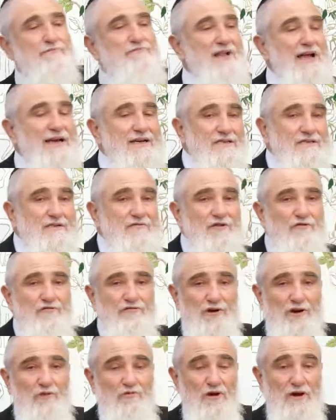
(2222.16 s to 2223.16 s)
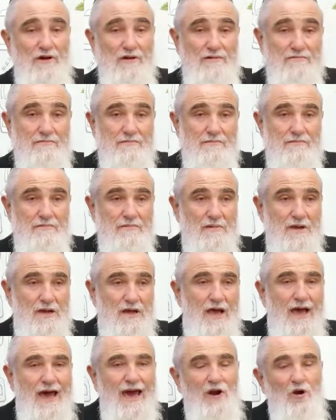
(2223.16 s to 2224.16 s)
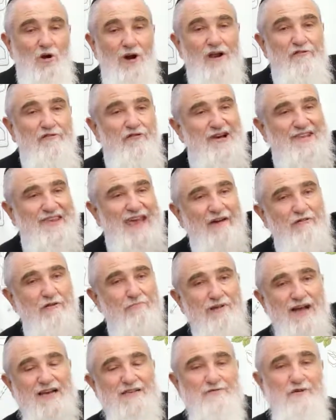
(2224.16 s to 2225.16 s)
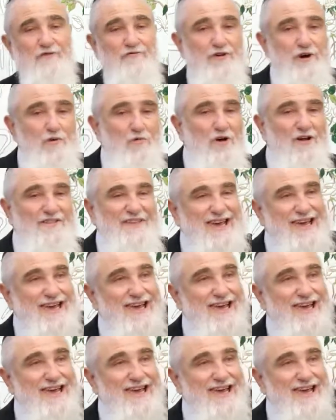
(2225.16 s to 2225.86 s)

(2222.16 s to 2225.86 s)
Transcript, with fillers: a place for free will. In order for it to have a place for free will,